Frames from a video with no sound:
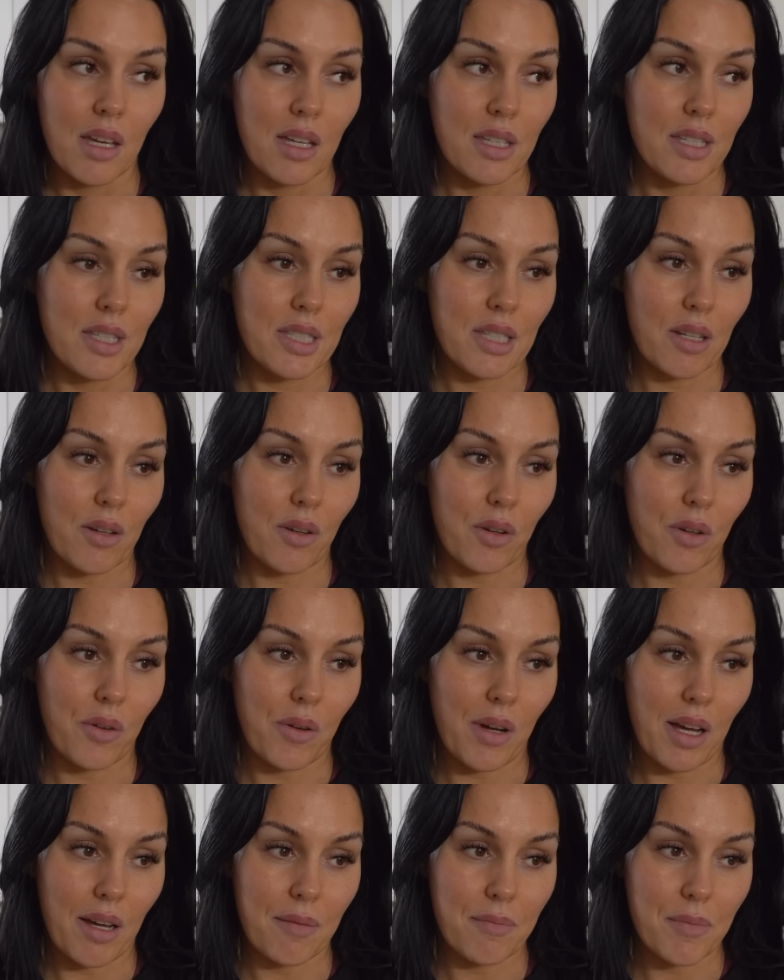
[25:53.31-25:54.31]
So
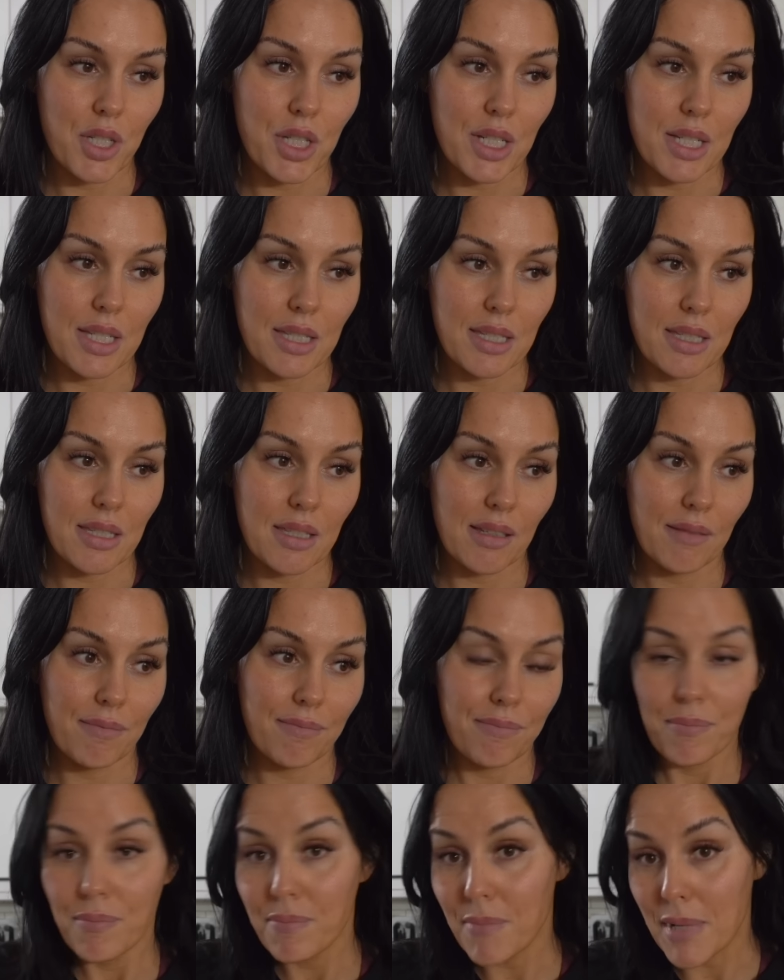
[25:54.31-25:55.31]
um, she's
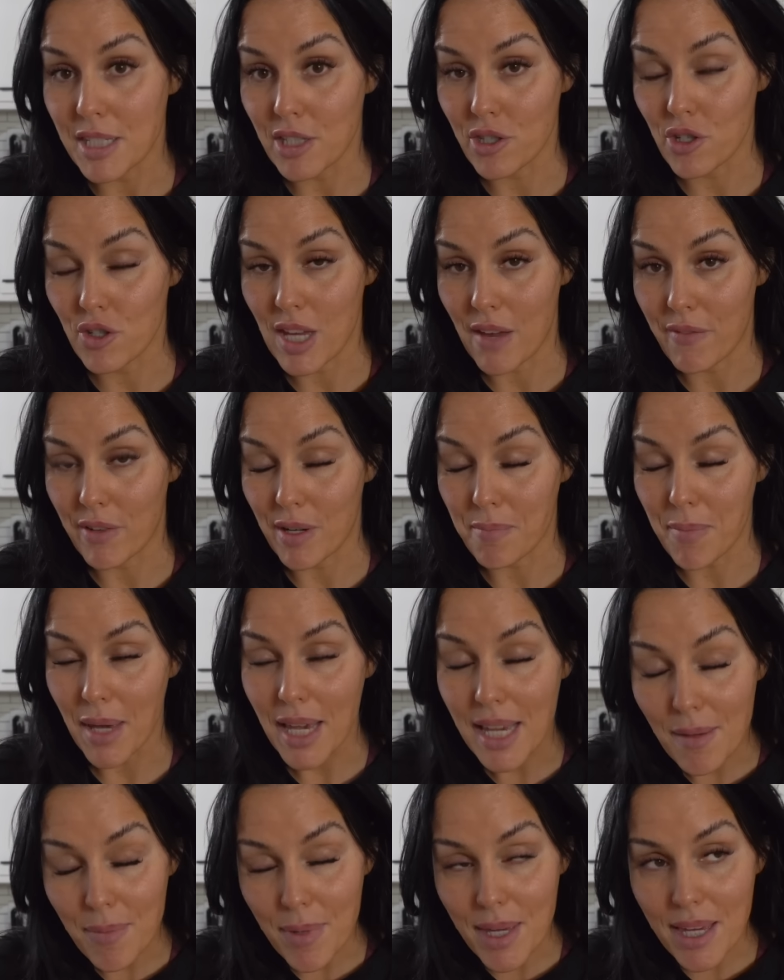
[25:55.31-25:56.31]
my sister's having a
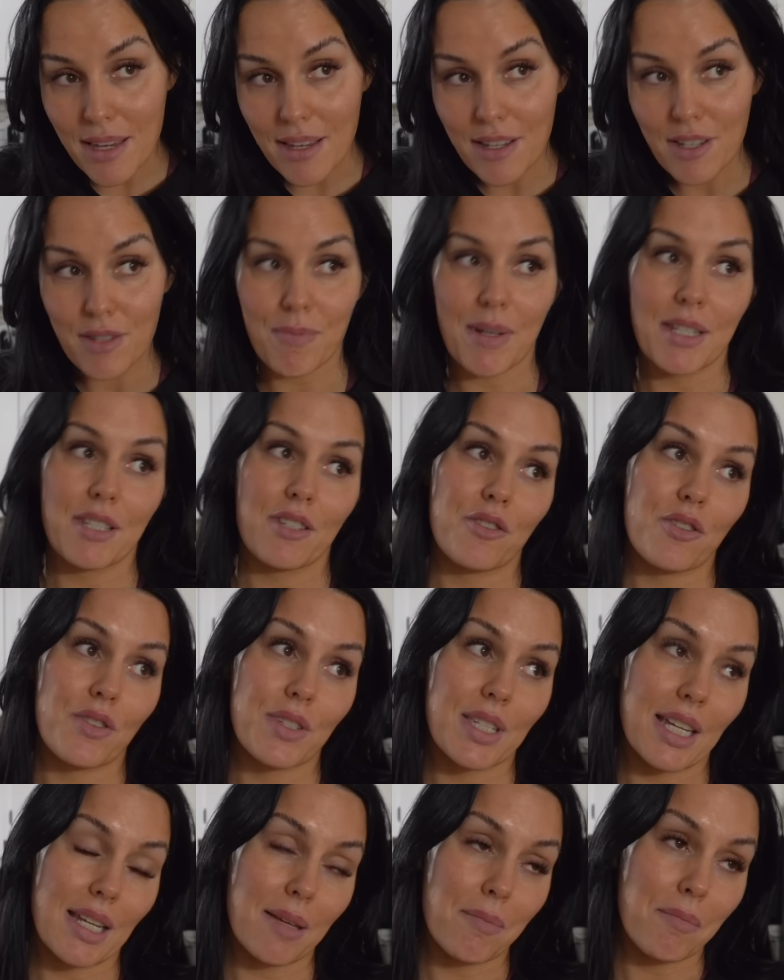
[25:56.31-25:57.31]
baby, my
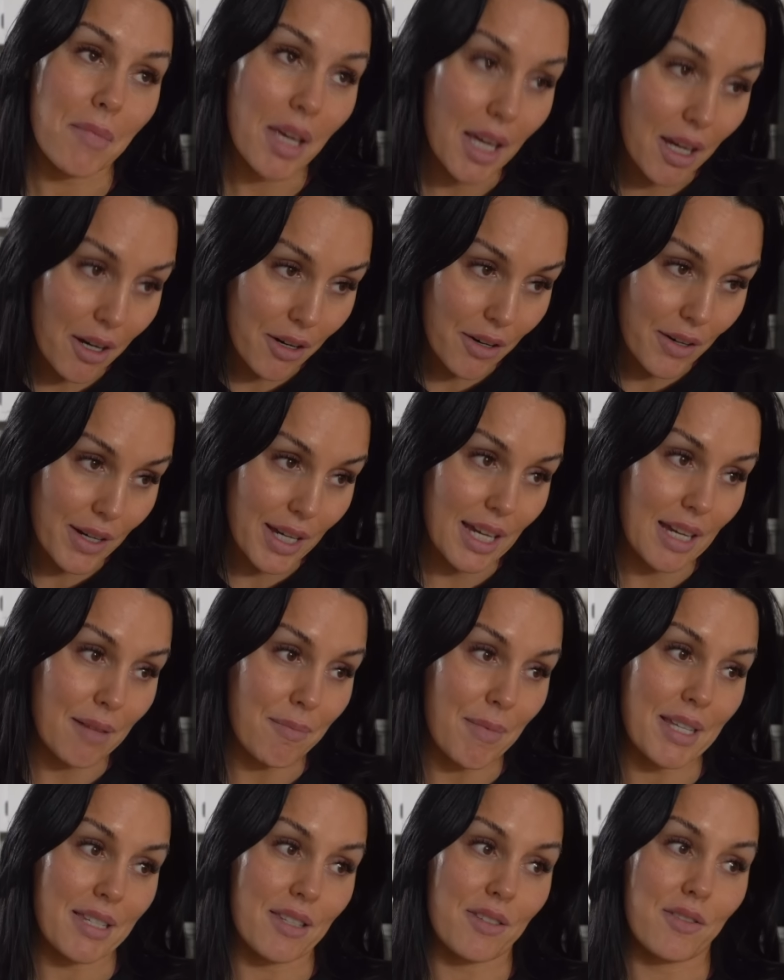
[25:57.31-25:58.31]
sister's getting married,
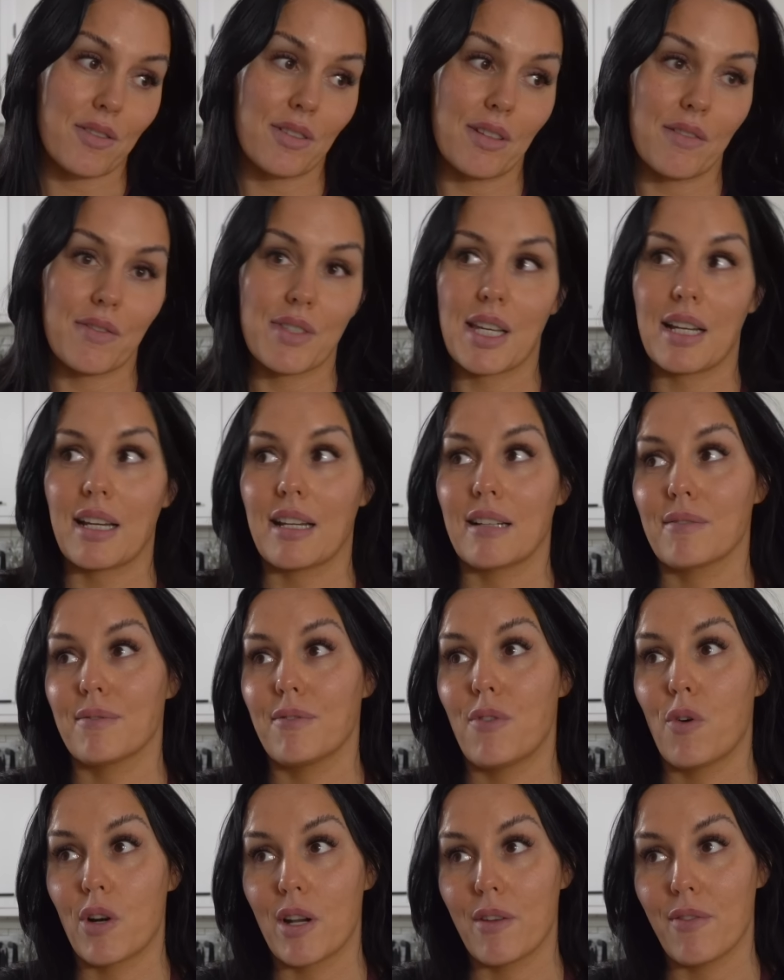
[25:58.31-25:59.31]
my sister lives like in
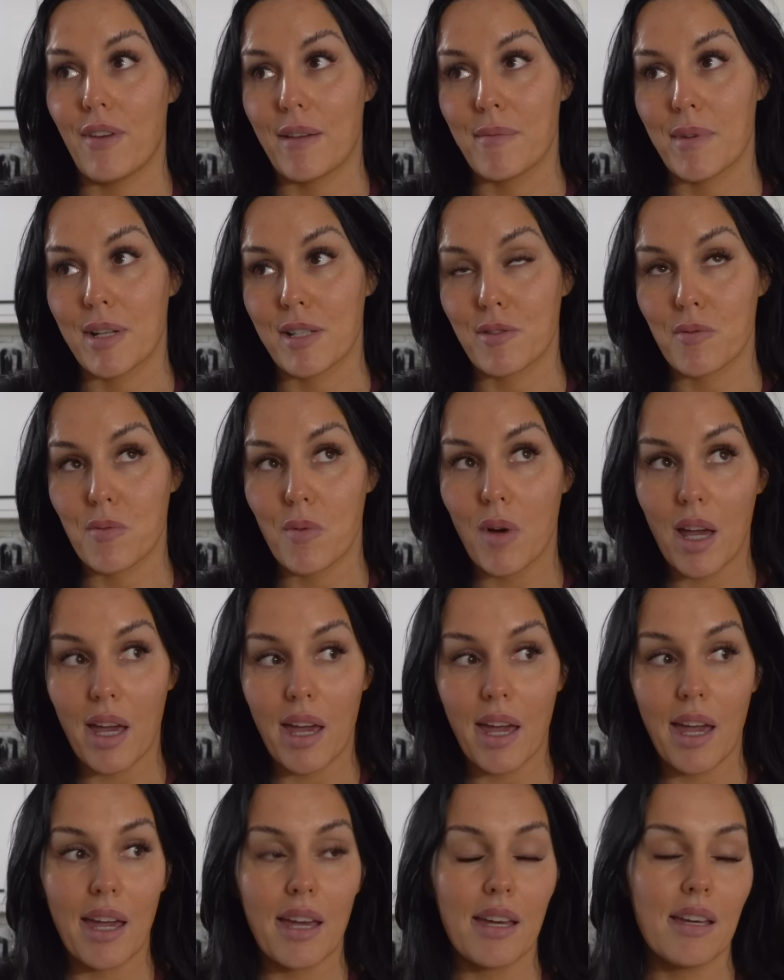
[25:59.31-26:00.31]
45 minutes
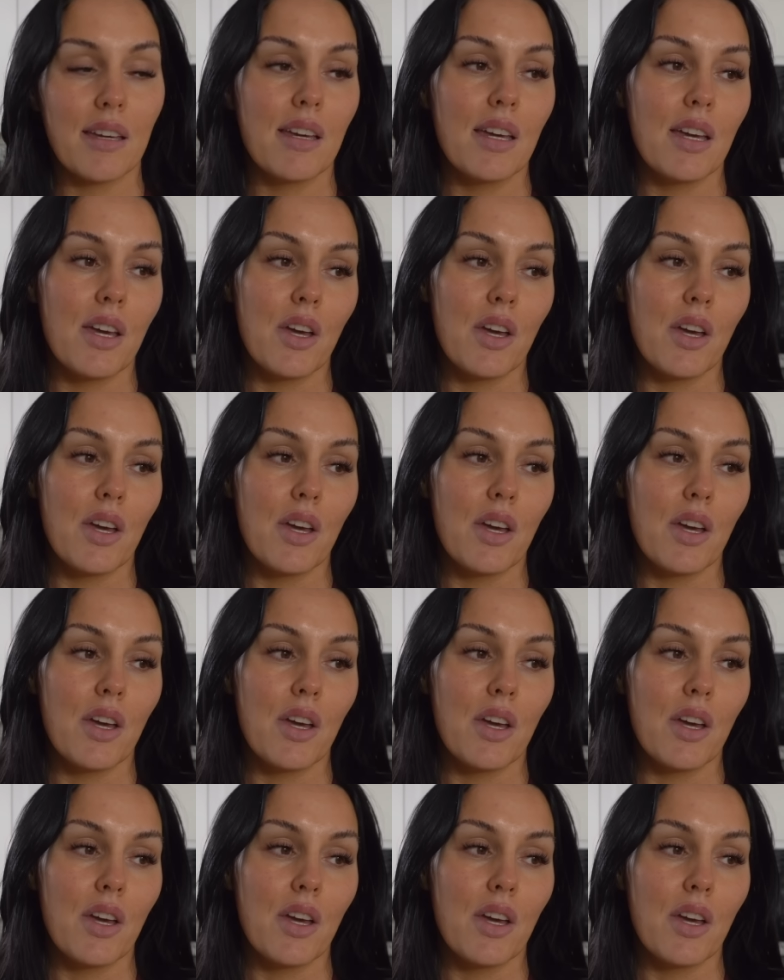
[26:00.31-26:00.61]
away.